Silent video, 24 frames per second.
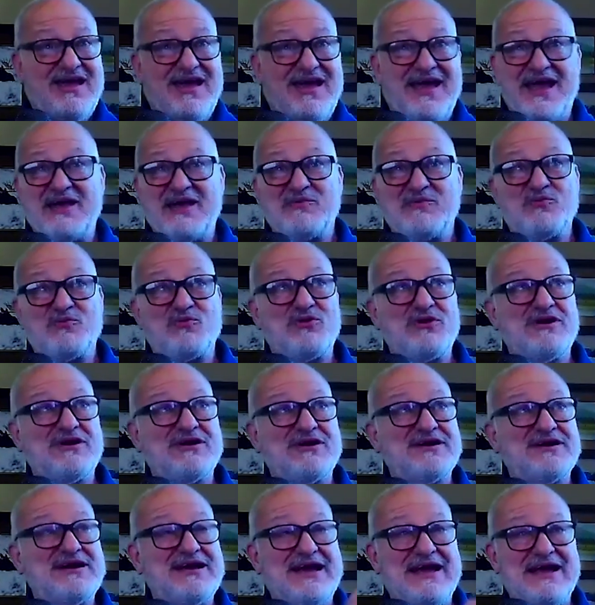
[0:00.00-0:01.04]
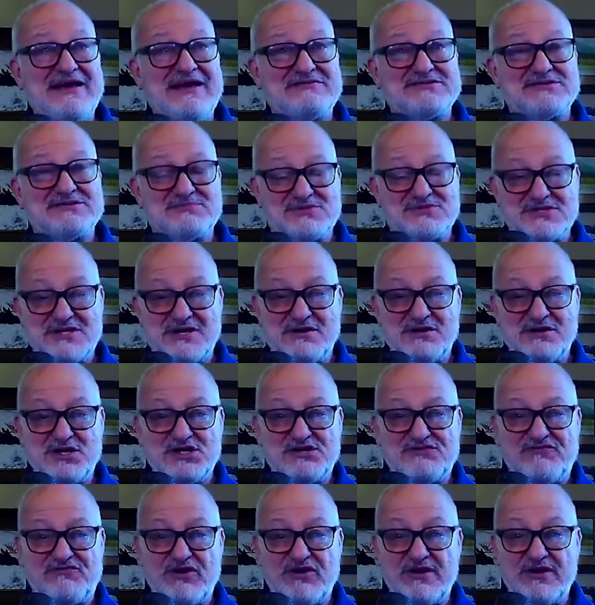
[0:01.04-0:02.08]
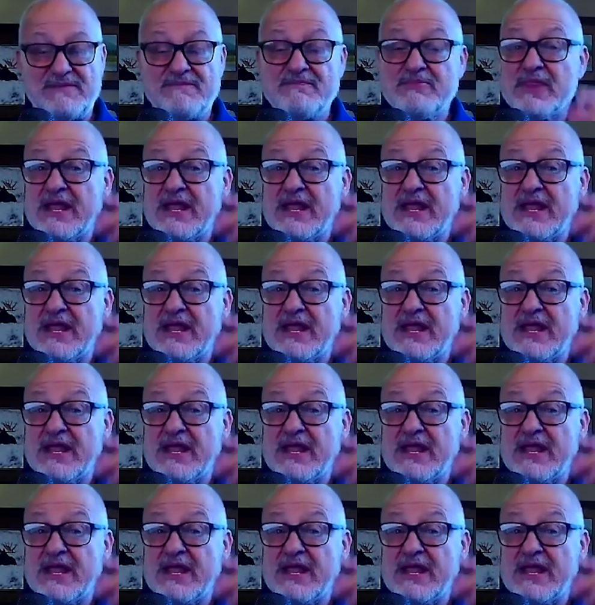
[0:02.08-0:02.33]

and we're going to have some serious fun.